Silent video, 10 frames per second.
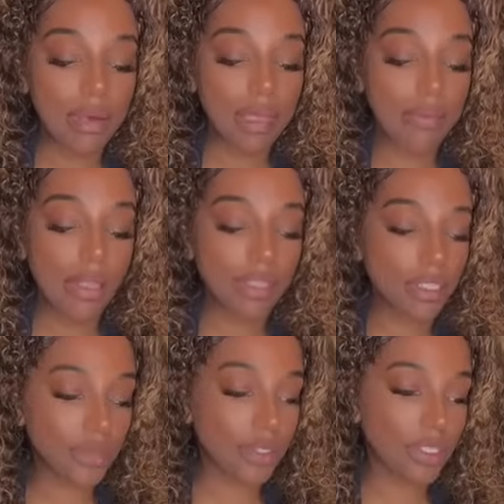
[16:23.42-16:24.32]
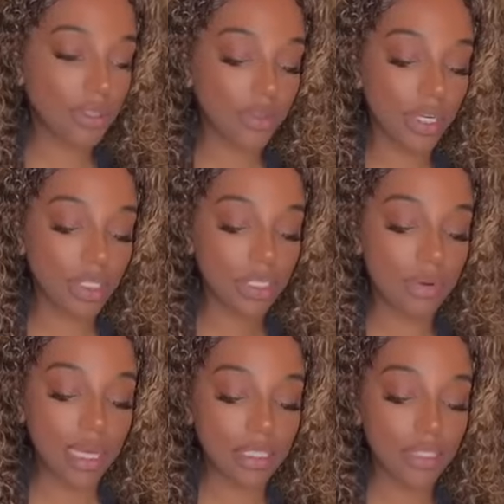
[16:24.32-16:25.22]
Tell me about the Two of Swords.
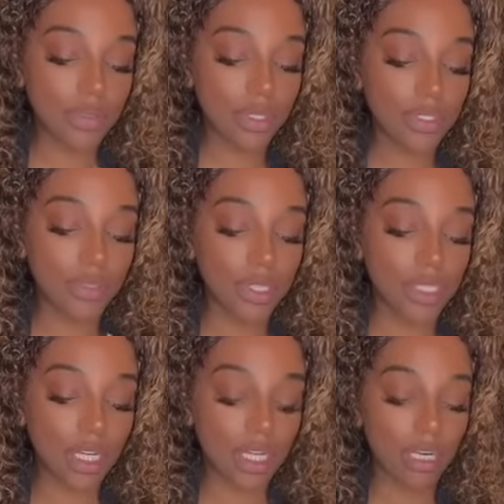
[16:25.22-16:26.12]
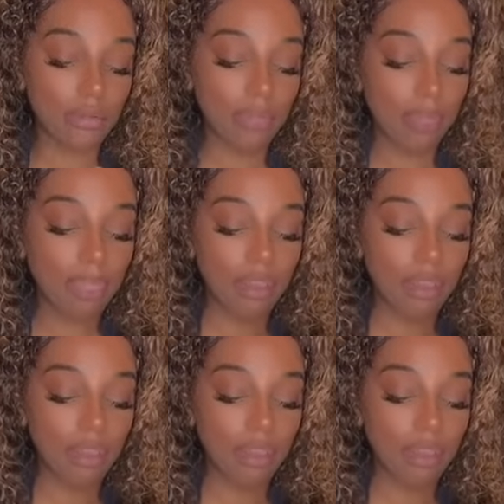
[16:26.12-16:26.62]
Why is the Two of Swords here?